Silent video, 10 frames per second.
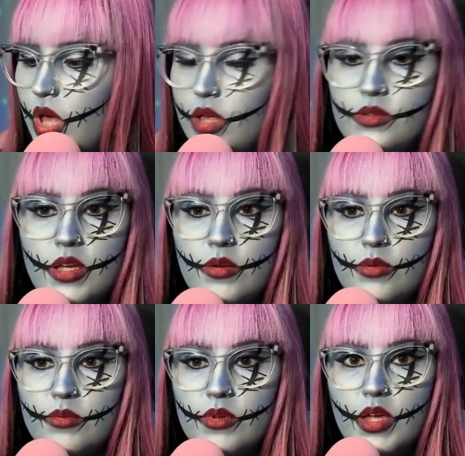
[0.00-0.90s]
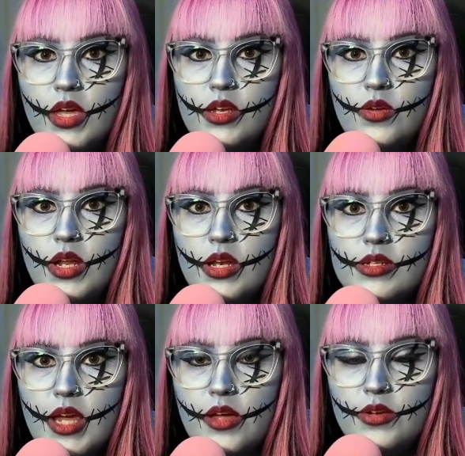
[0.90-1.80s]
And you didn't
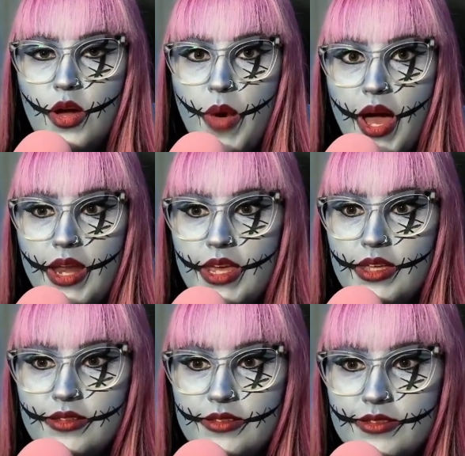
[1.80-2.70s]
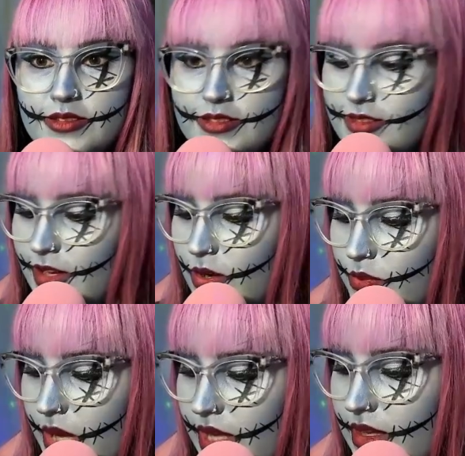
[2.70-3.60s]
tell nobody? Oh my